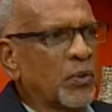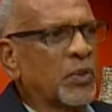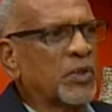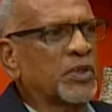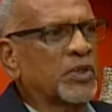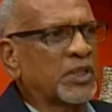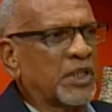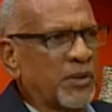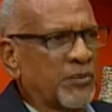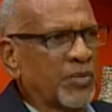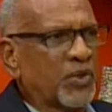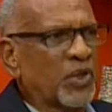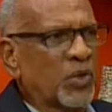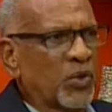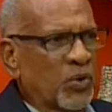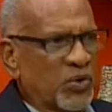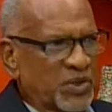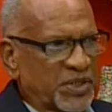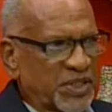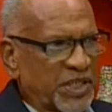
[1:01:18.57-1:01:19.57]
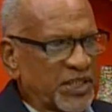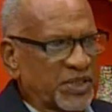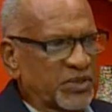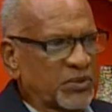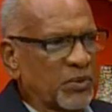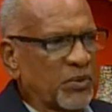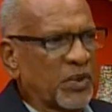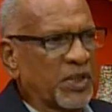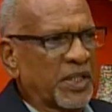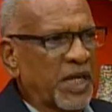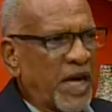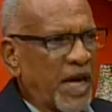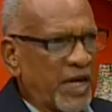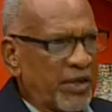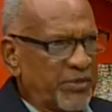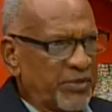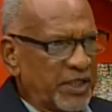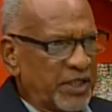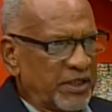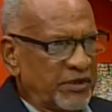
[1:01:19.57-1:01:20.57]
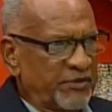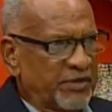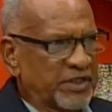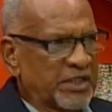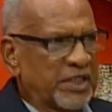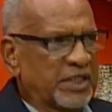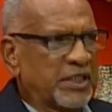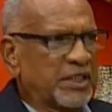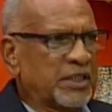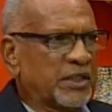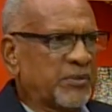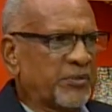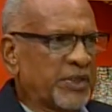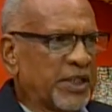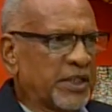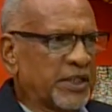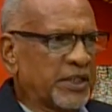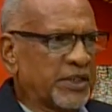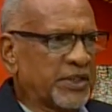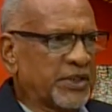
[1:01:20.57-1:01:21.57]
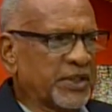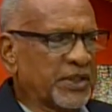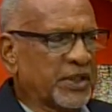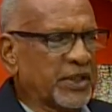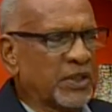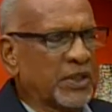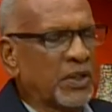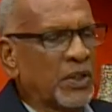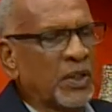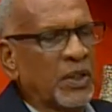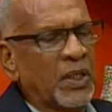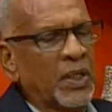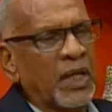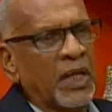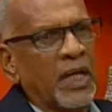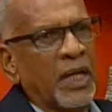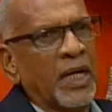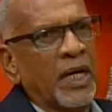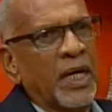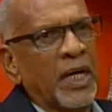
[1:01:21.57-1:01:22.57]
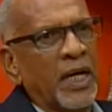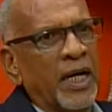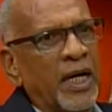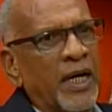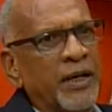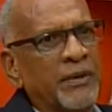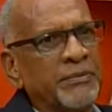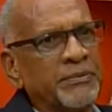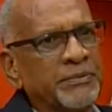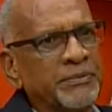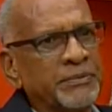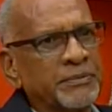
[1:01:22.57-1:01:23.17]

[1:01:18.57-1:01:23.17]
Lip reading: Would come closest to what I believe is an independent thinker. I